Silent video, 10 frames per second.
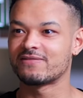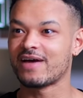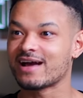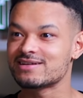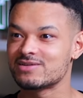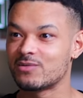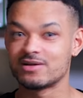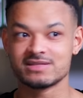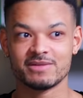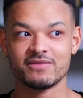fact, the
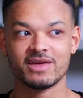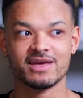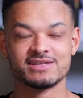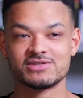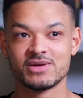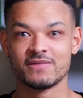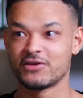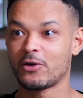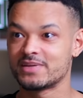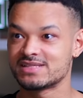world I'm living in is doing
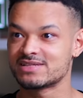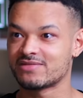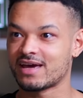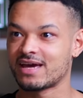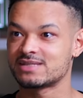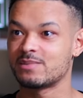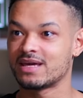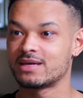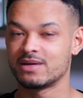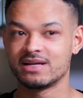the opposite of that. It's
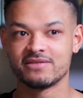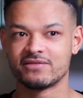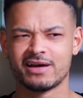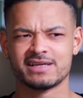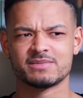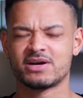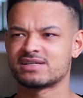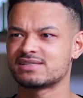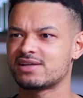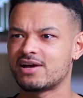making me live like some kind
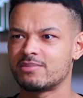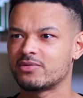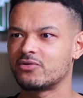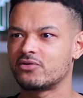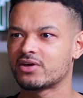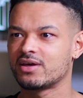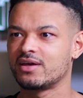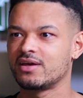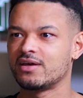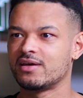of cyborg
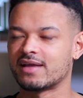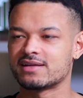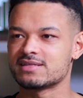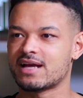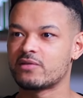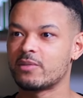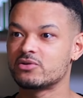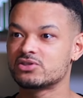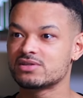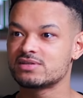that doesn't have
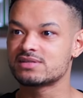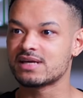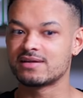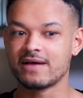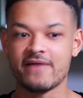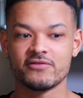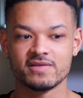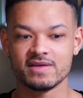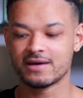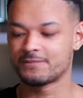emotions and
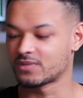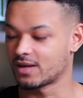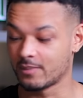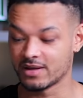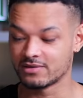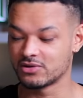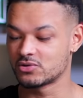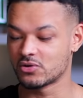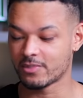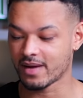everything. I mean, you
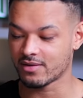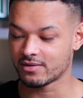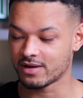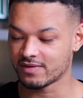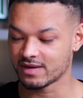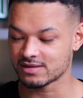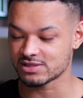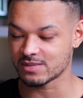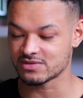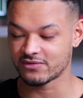talk about, I think it's
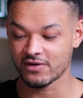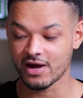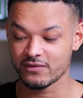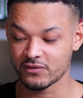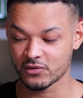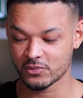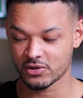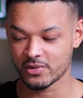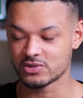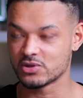chapter five of your
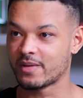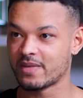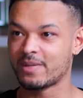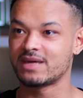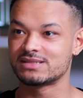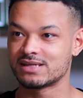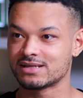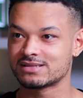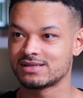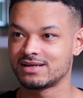book where you talk about the
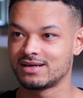basics